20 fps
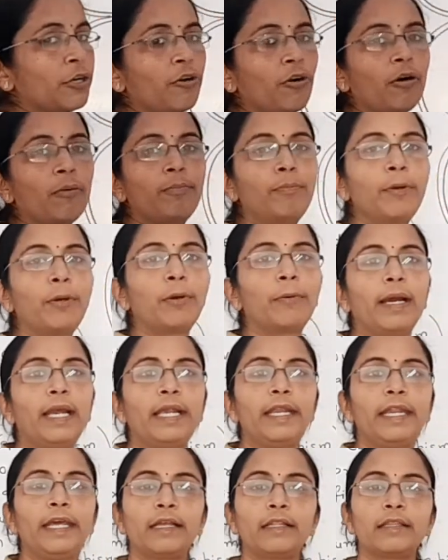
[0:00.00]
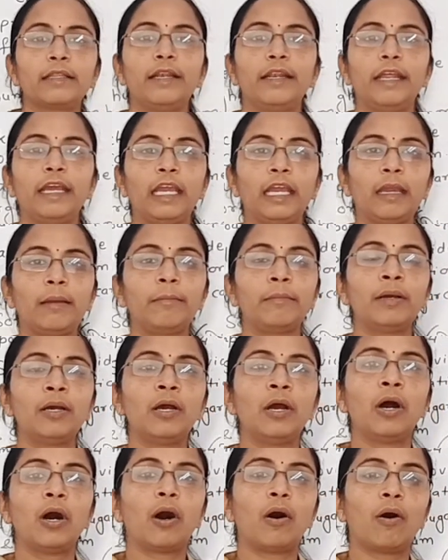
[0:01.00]
of providing the
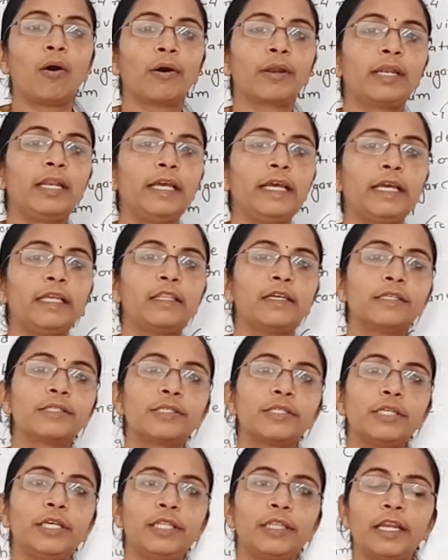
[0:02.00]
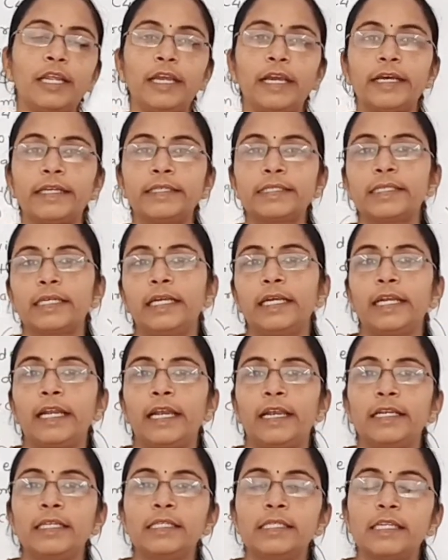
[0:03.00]
name, only the C3 acid
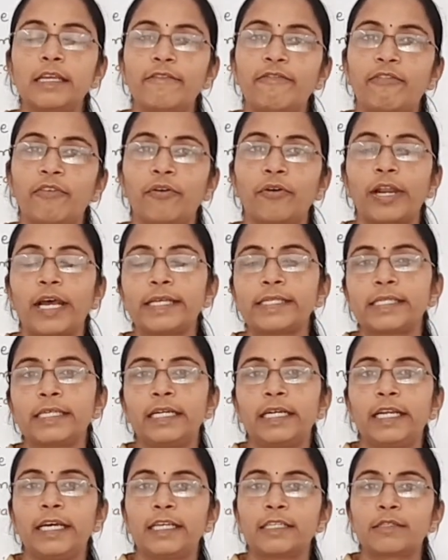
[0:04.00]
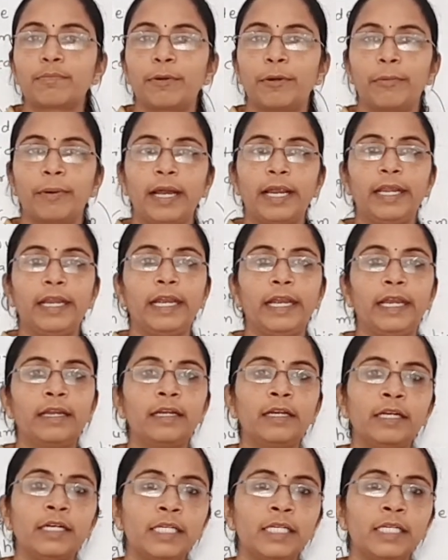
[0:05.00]
and C4 acid is provided.